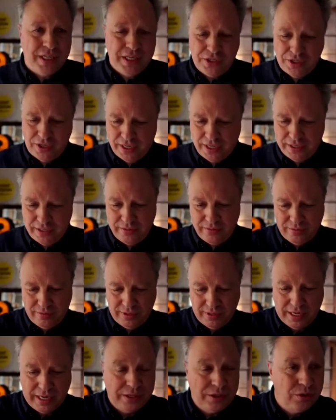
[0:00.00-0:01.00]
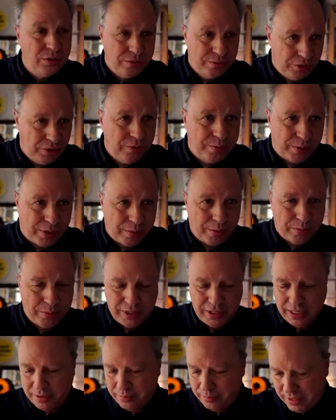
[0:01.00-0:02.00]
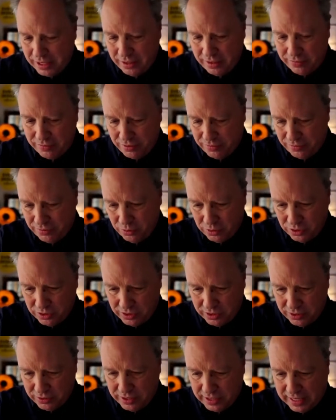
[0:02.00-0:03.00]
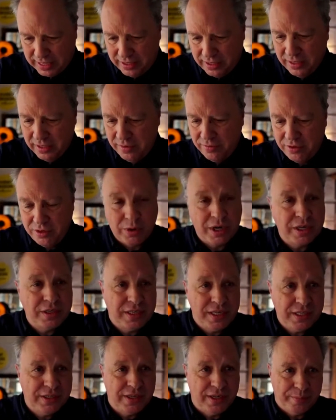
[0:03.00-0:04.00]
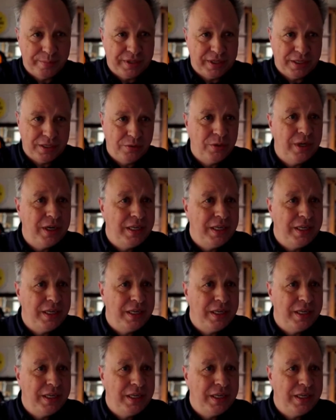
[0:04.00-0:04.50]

to teach it, and you probably and many of your viewers know that if you want to teach something,